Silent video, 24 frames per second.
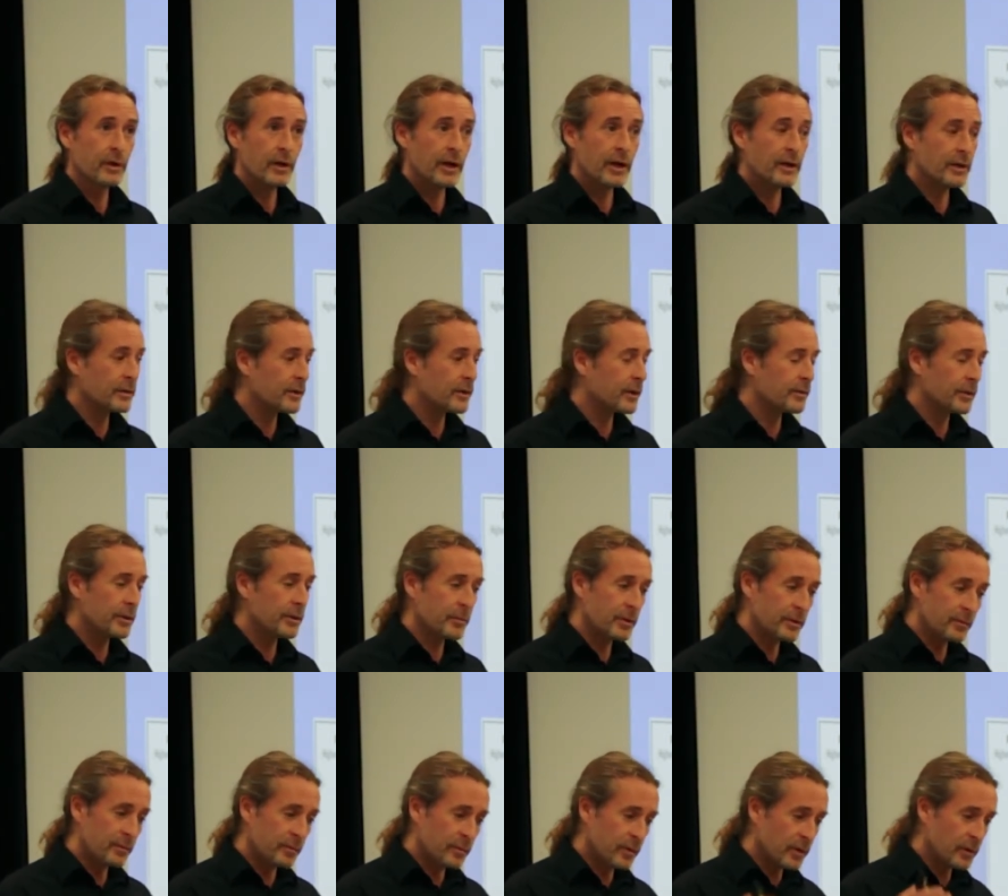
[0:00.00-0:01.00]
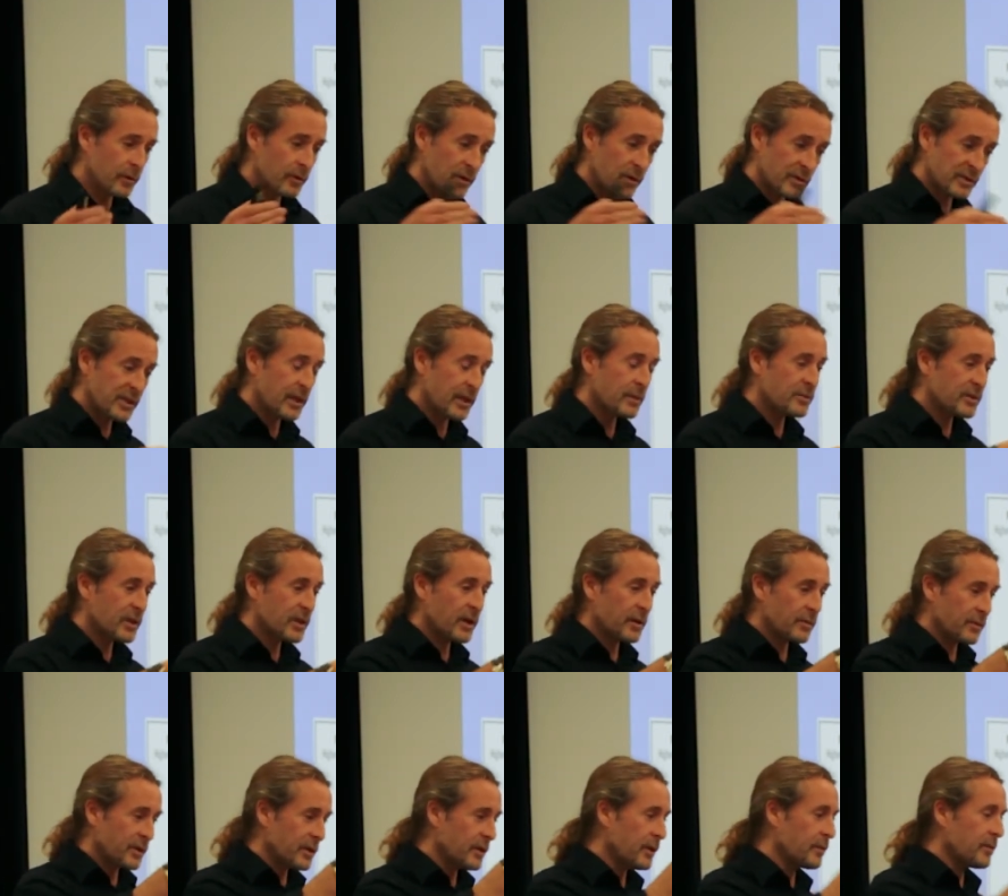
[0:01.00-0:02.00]
And well, at the same
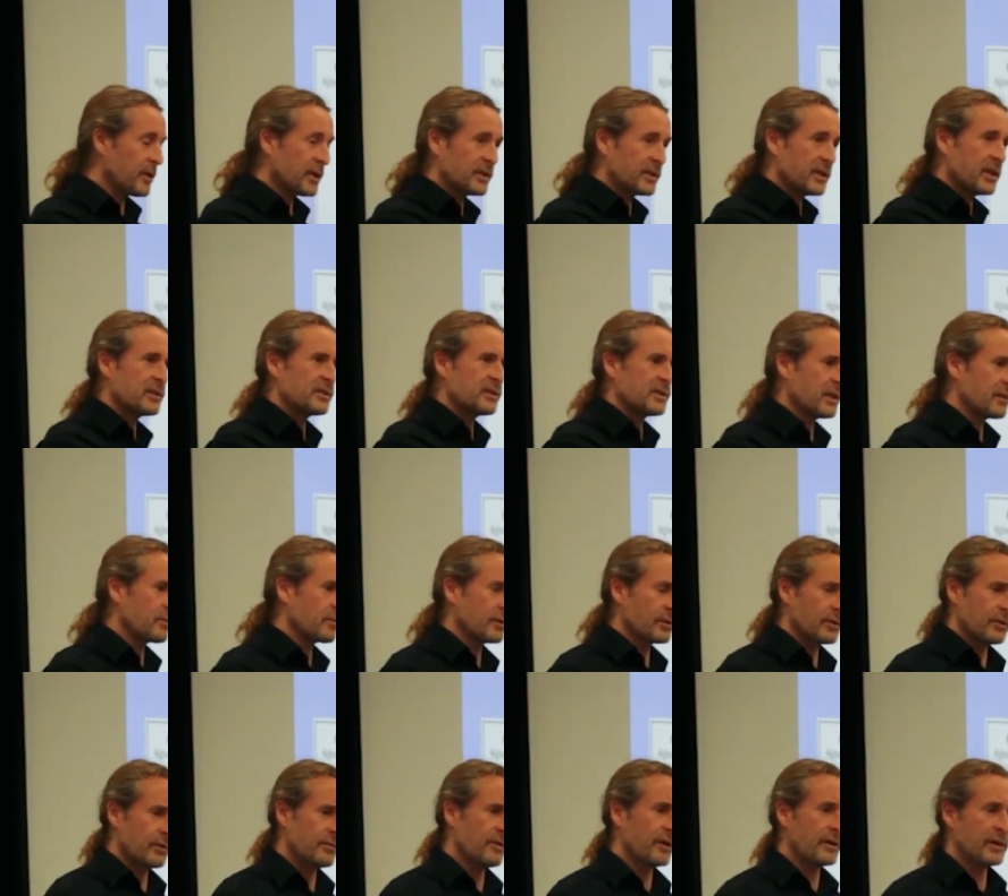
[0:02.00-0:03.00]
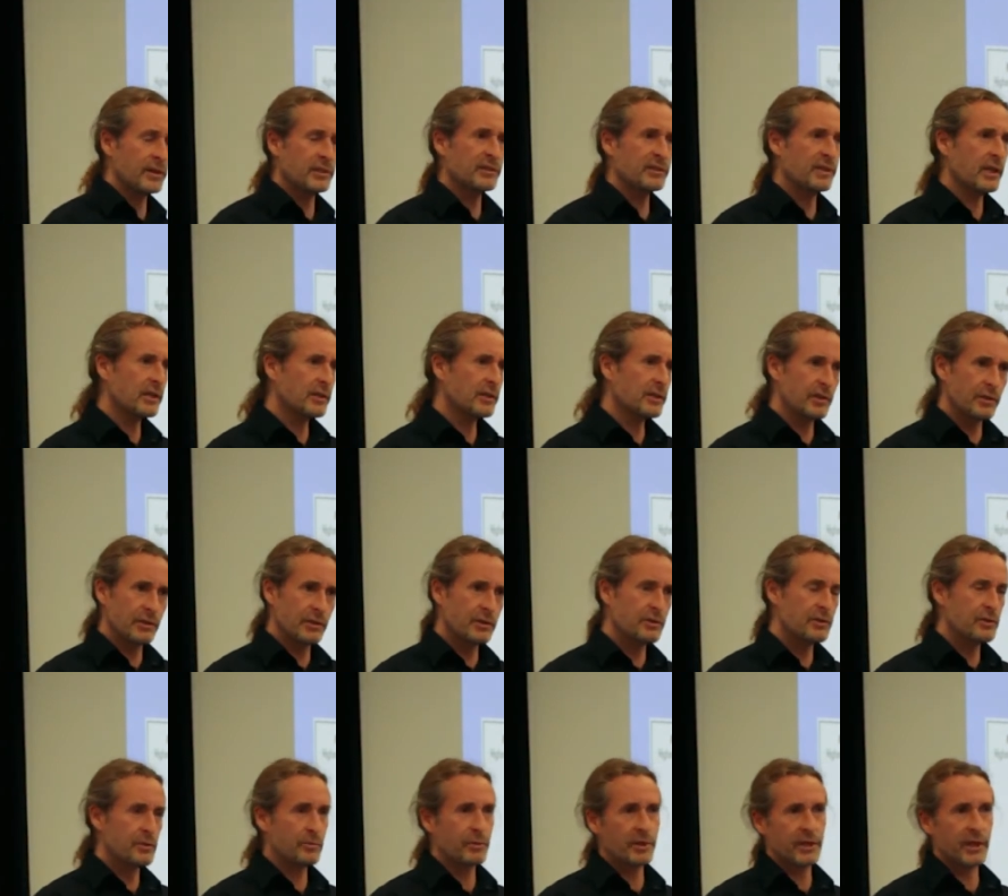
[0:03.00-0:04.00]
time, my dad saying, well, you're very intelligent and you
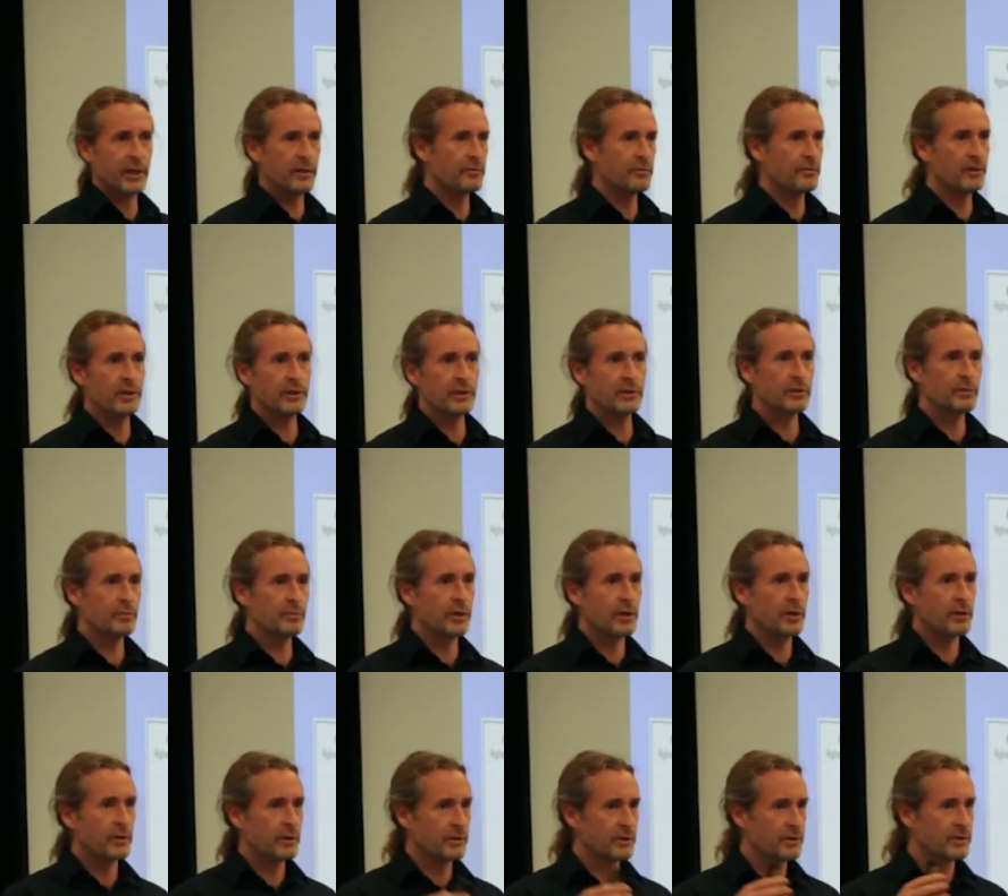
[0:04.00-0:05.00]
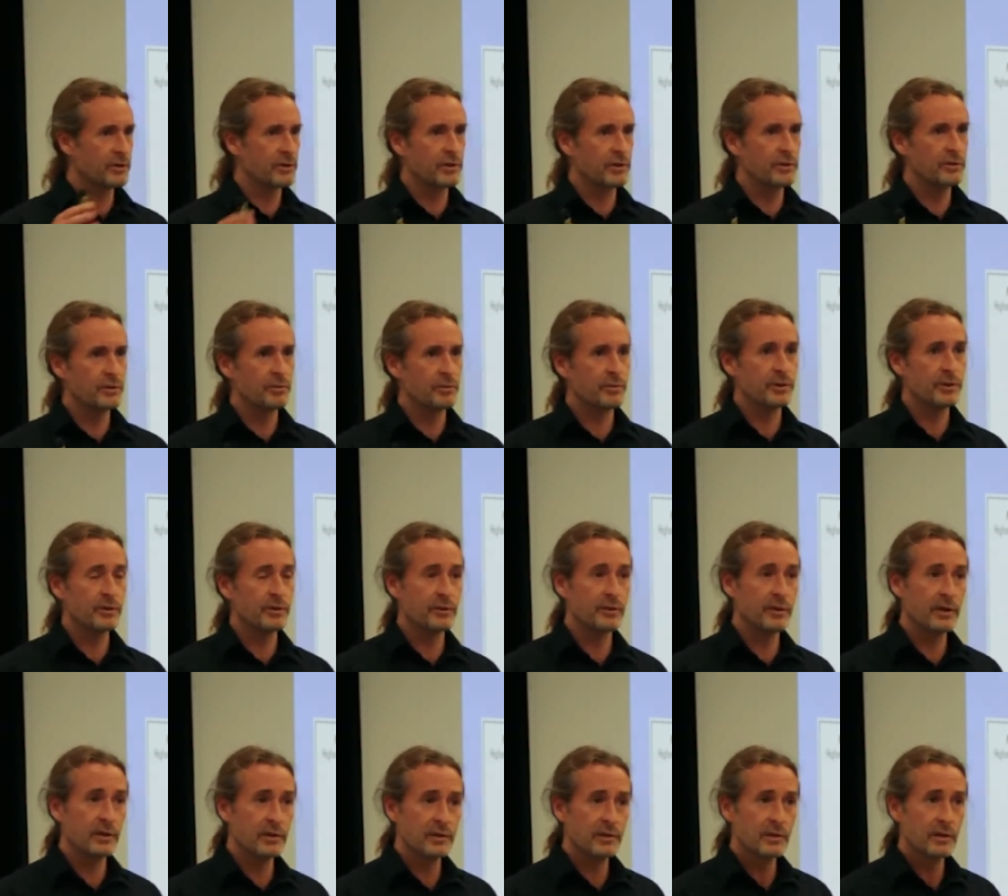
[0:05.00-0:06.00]
should be getting really good marks and you should be doing
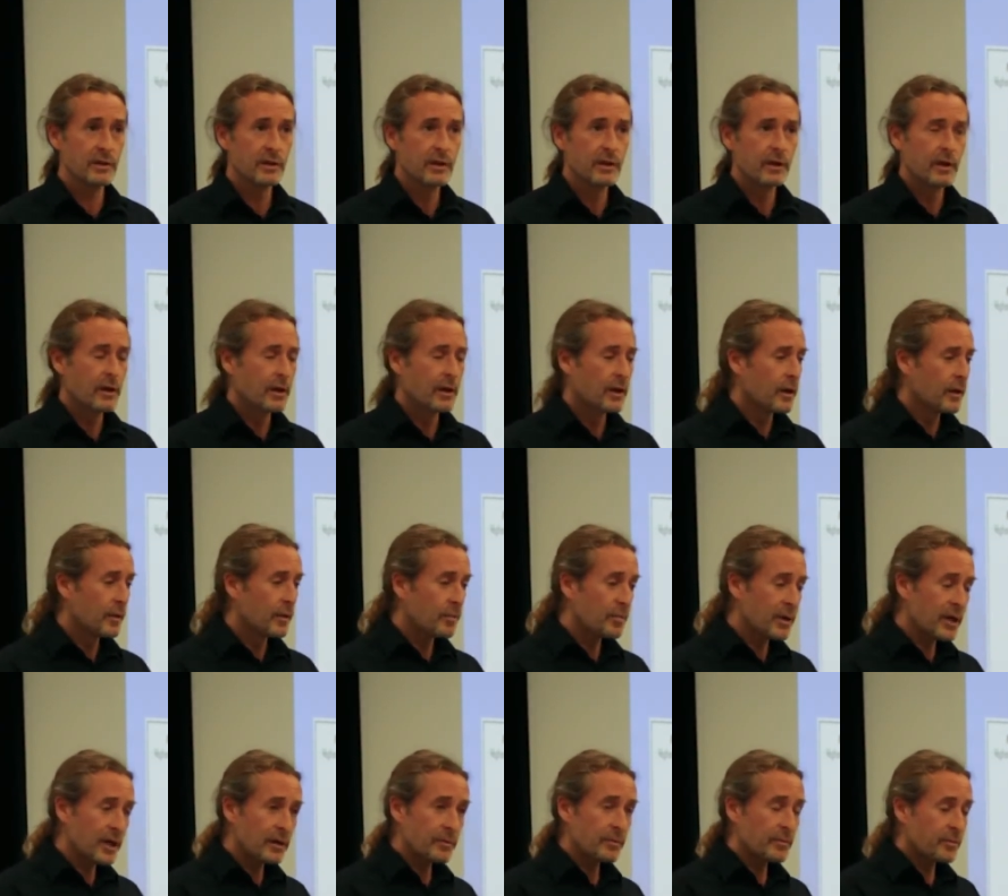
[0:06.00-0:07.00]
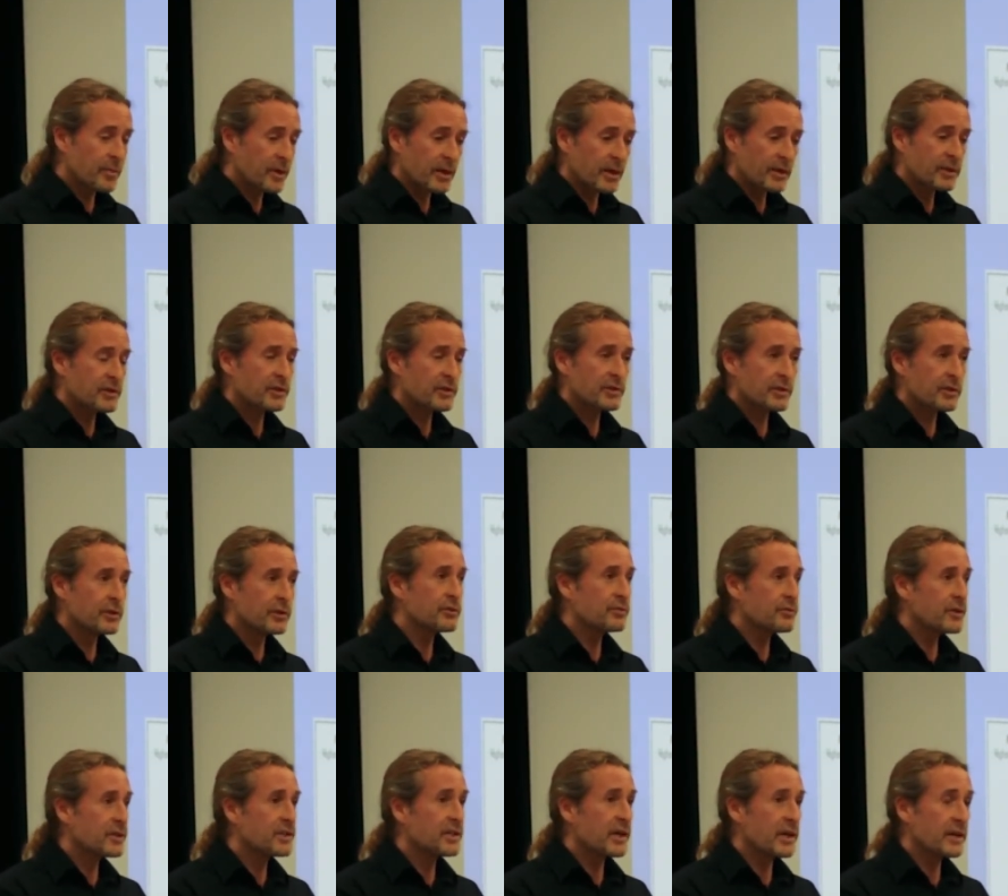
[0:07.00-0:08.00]
this. But I just couldn't
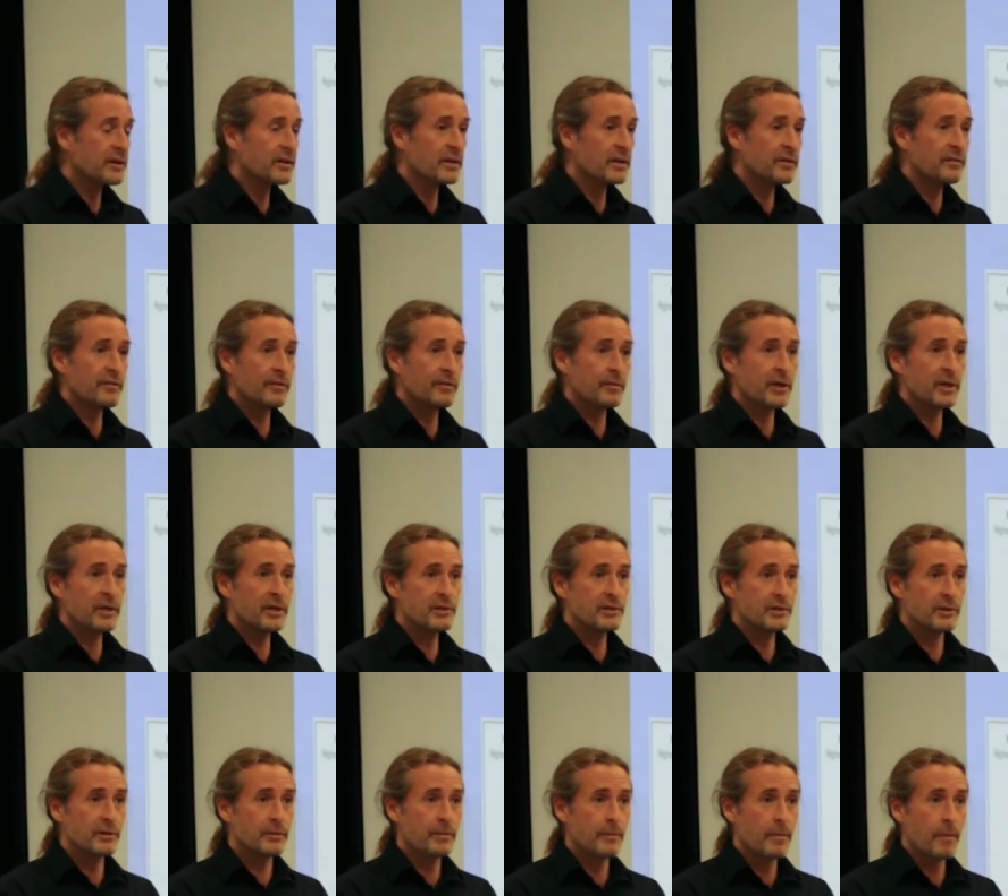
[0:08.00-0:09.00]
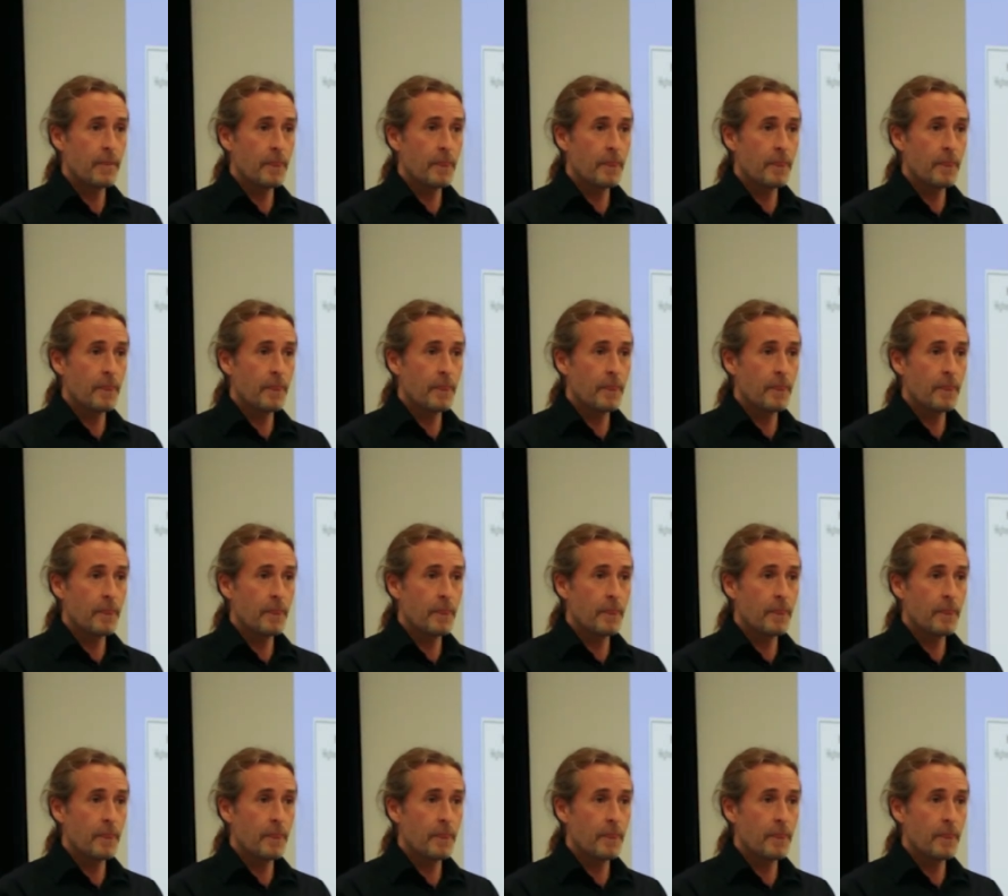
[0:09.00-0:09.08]
retain the information.